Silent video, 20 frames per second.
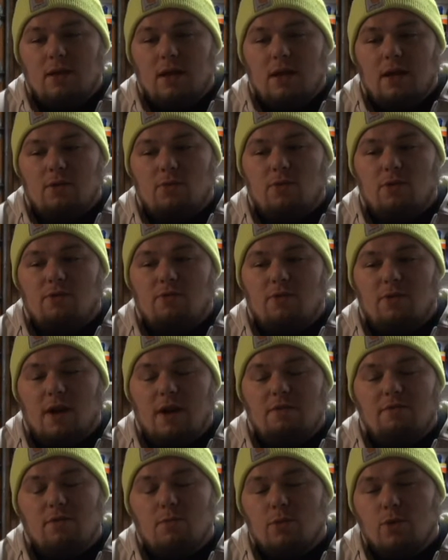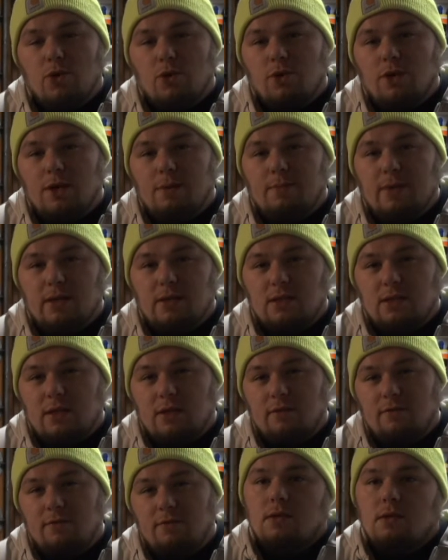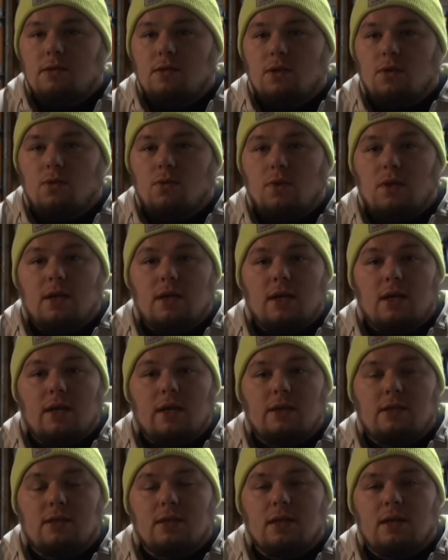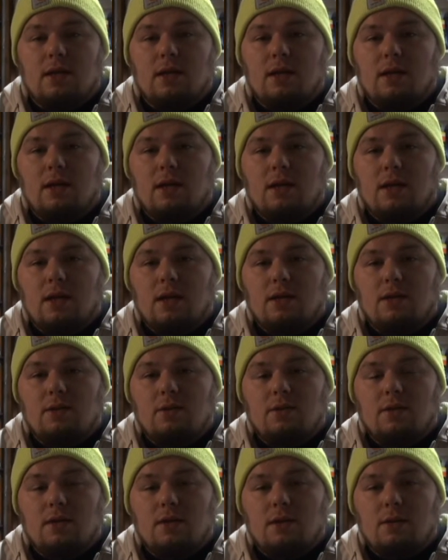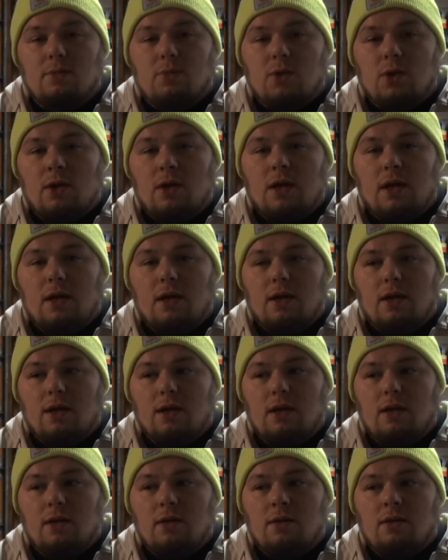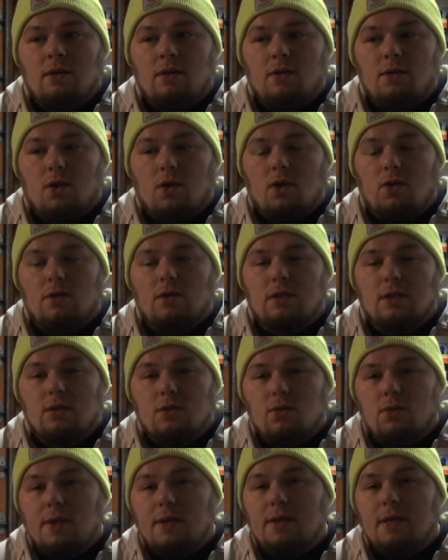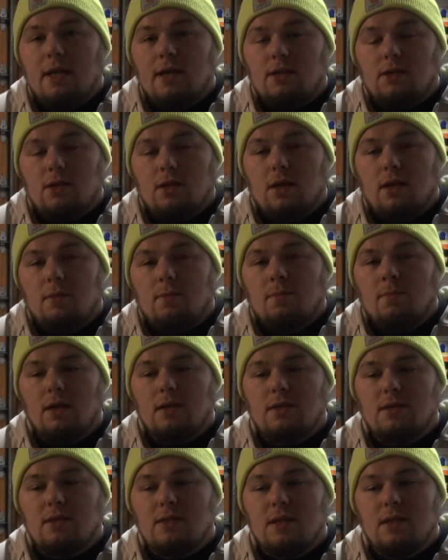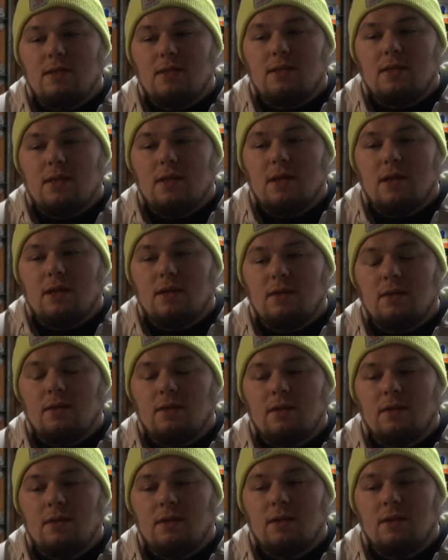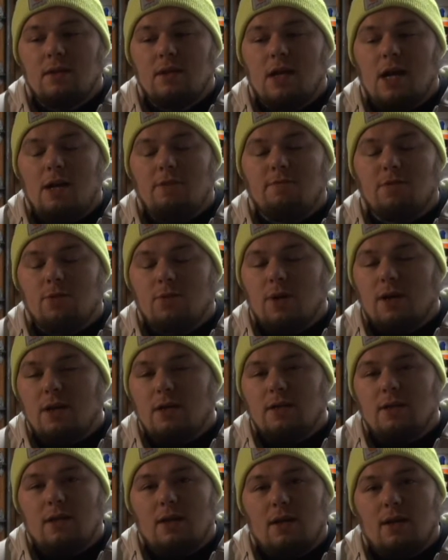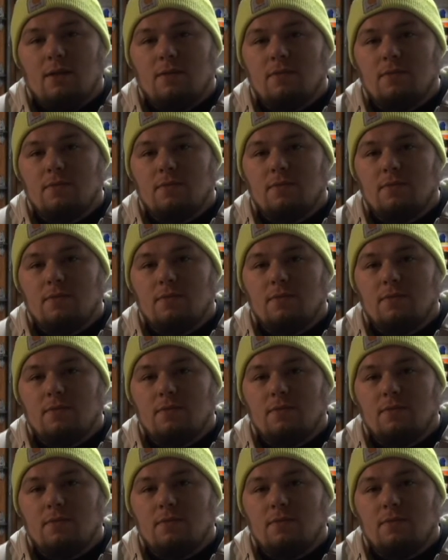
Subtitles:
refrain from hurting myself. So one day I said, I can't do it anymore. I called and quit that job. And since then, I've regretted that.